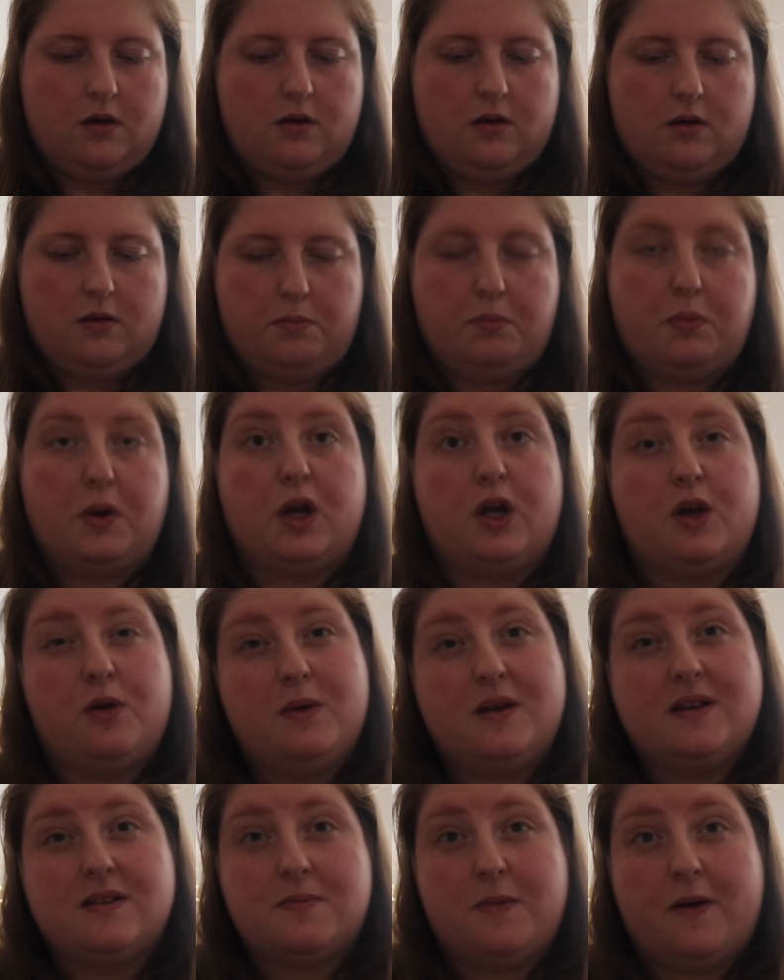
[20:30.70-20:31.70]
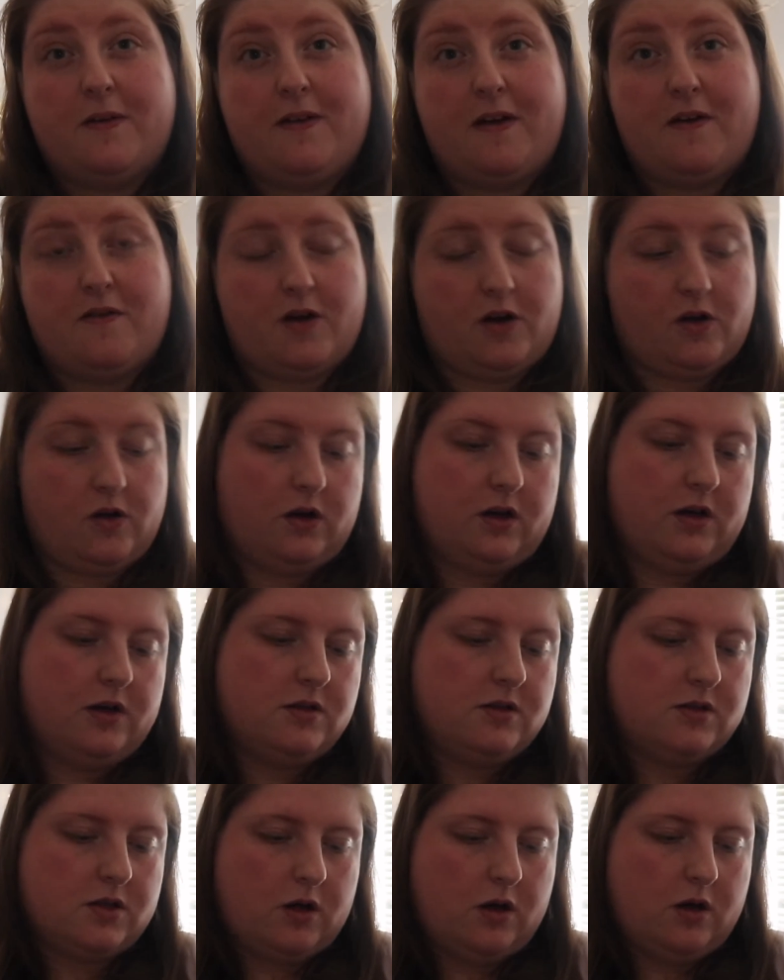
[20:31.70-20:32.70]
Blue is my favourite colour,
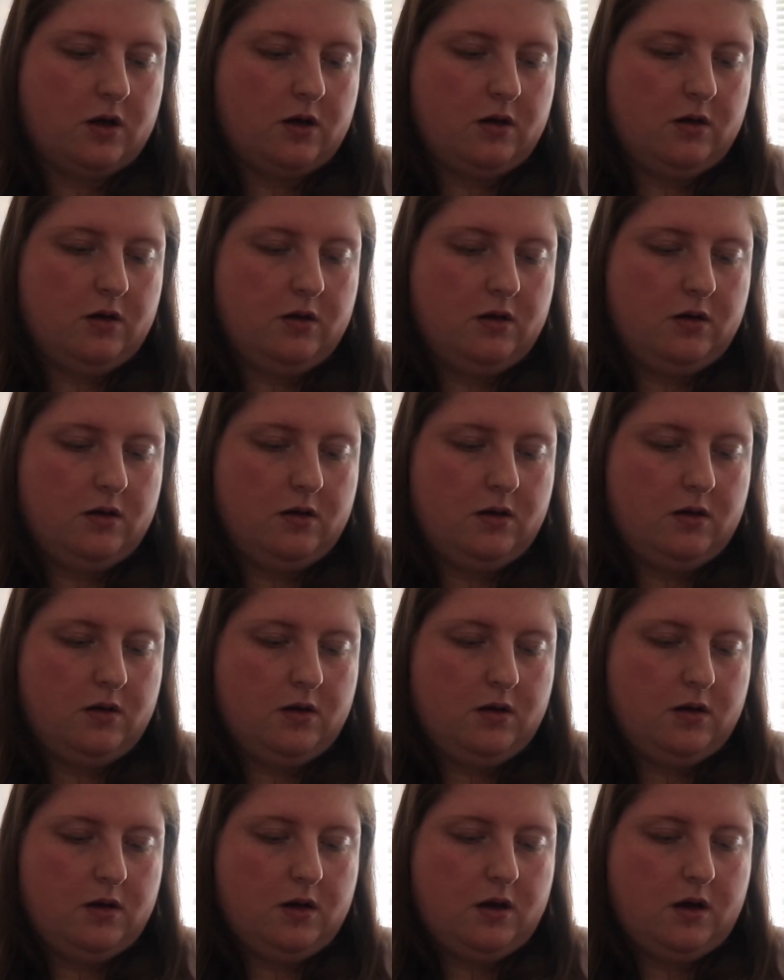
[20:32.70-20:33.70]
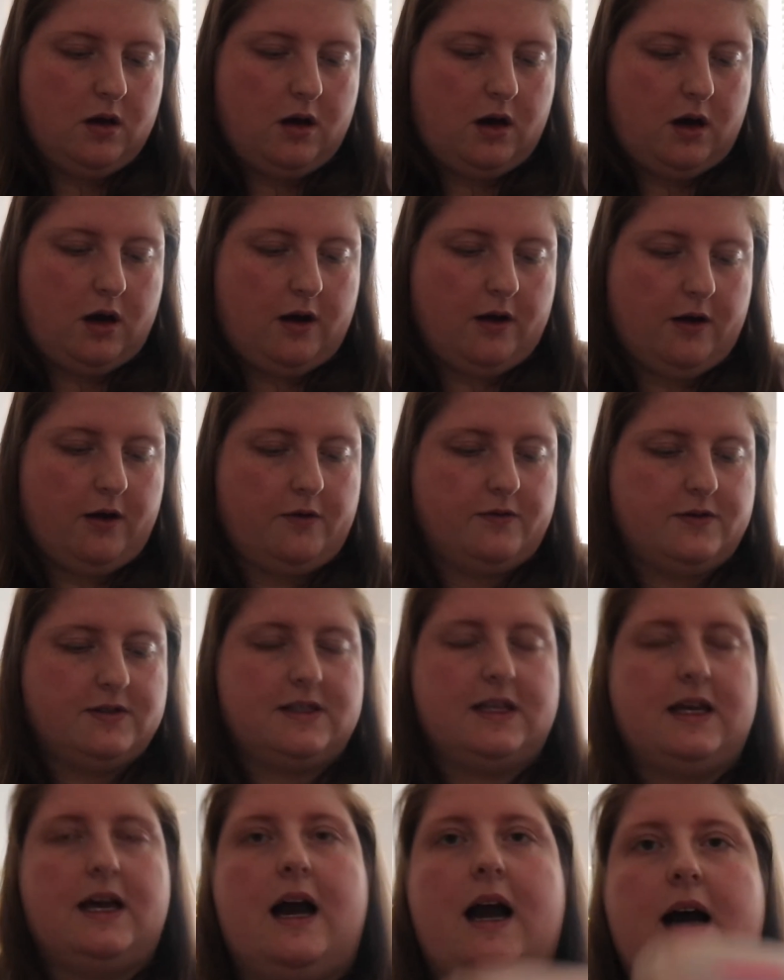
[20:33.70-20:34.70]
so I obviously had